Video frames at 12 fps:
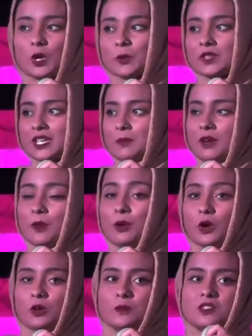Normally my
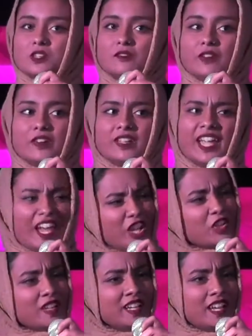poems are very
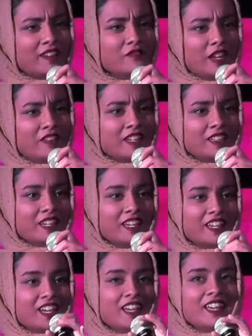angry and very
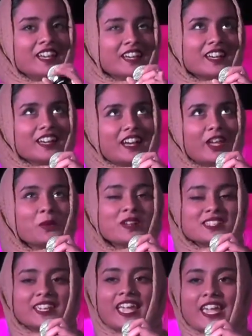I don't
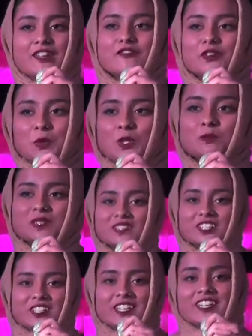want to say hate-fueled, but
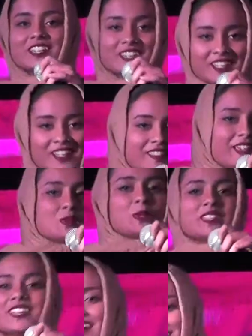they're that's
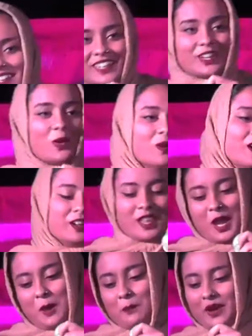what they kind of go
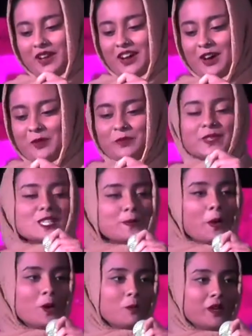on. But this
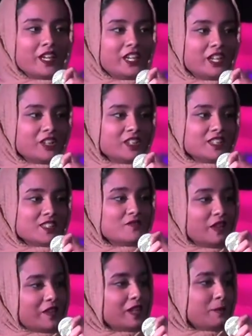poem right here is
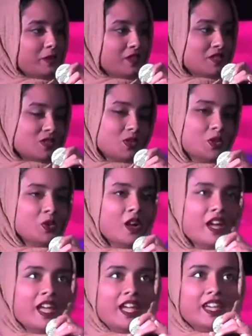very personal.
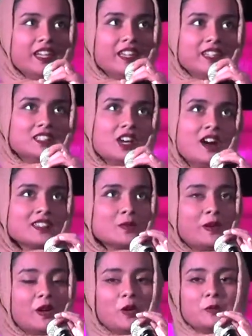It talks
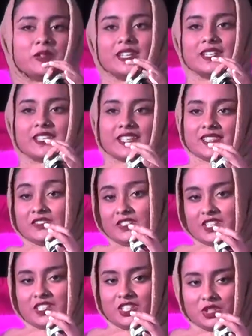about me
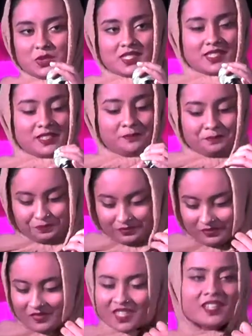living in Houston.
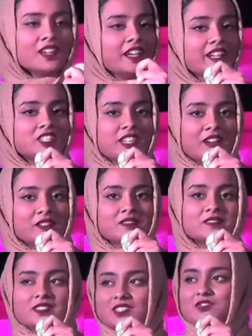
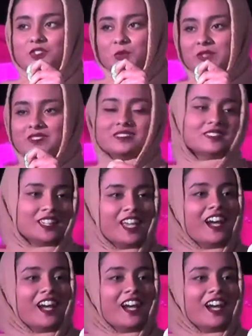H-Town is for the win.